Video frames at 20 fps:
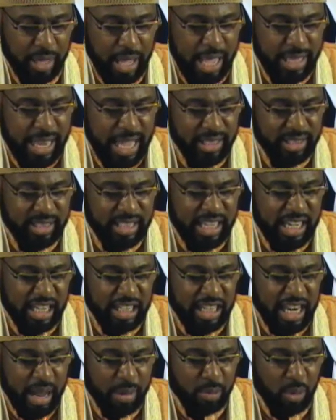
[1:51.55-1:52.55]
And they
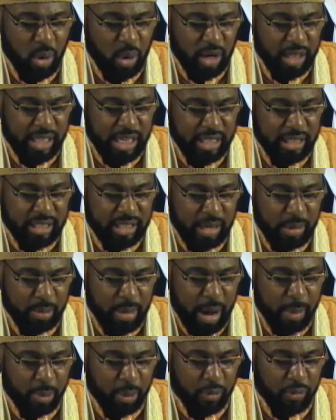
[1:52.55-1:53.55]
sinned yet more against him
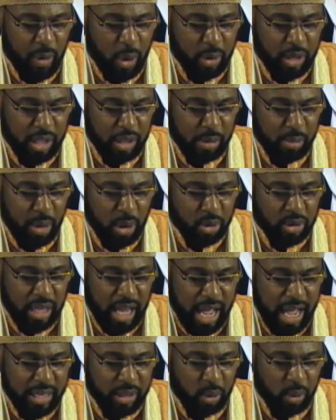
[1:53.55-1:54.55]
by provoking the Most
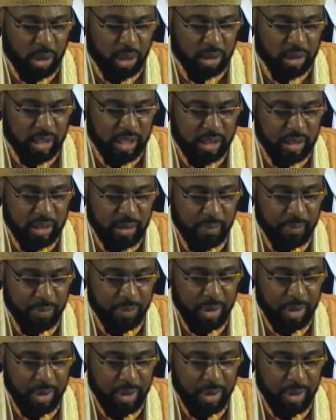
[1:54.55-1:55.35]
High in the wilderness.